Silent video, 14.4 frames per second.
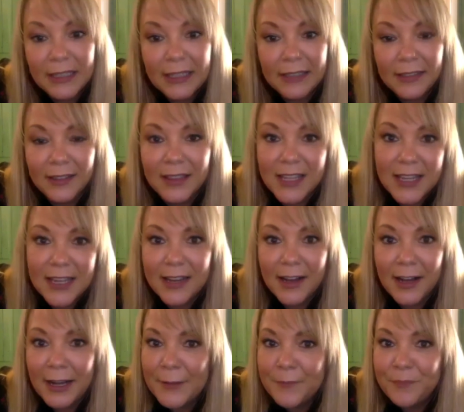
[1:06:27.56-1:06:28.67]
building
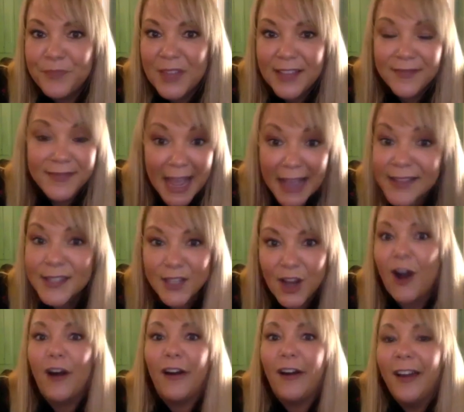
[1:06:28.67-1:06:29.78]
the um,
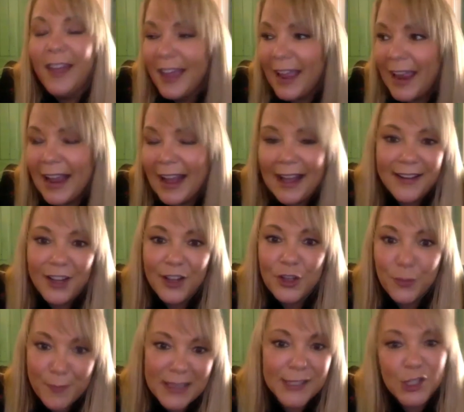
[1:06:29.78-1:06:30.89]
Death Star
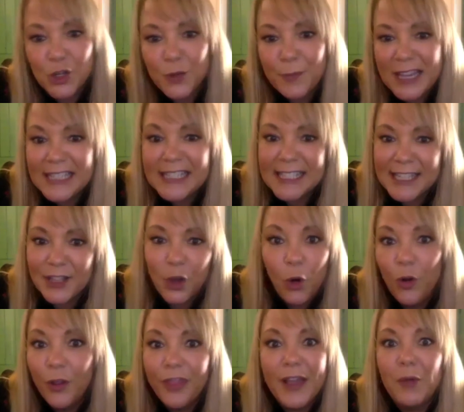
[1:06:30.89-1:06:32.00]
and you miss two
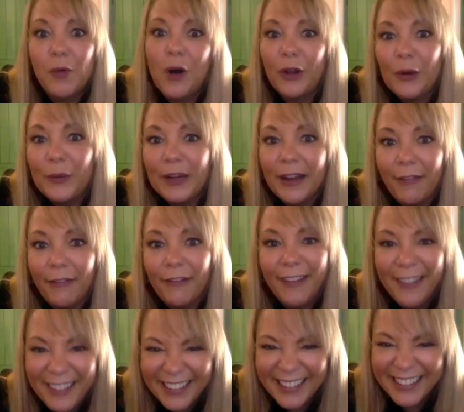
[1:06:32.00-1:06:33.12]
pieces and the whole thing won't go
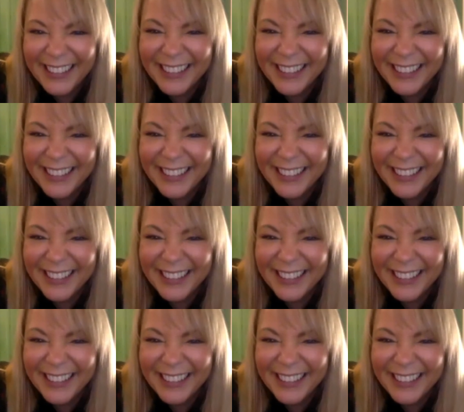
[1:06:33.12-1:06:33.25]
together.